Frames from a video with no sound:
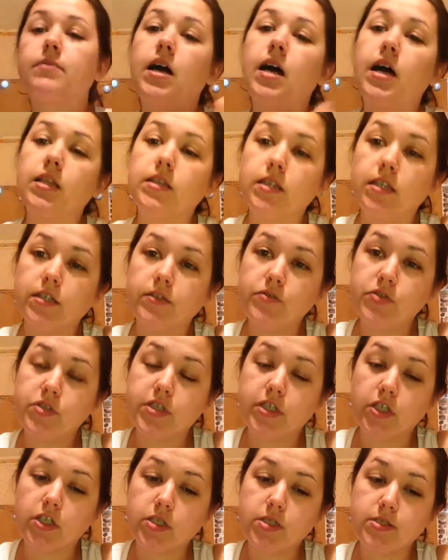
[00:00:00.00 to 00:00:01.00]
I love
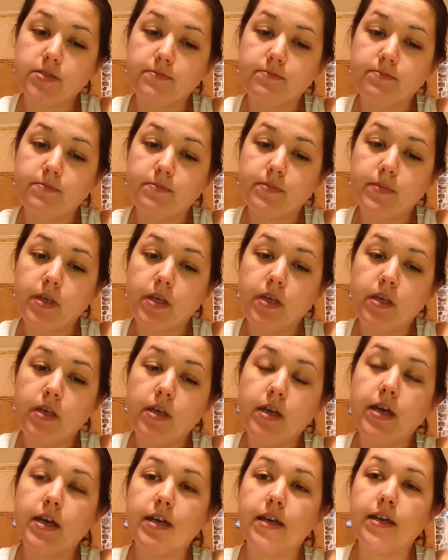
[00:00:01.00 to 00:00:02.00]
stickers.
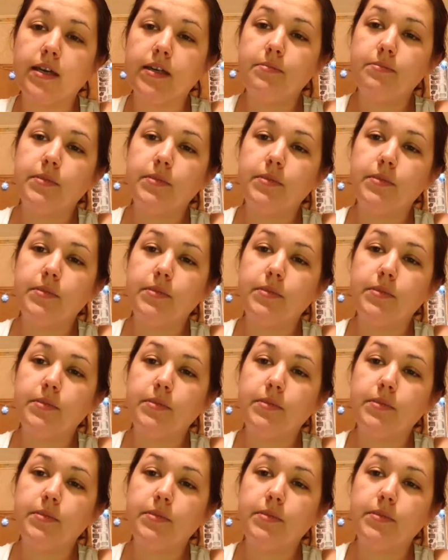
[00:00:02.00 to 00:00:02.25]
Hi,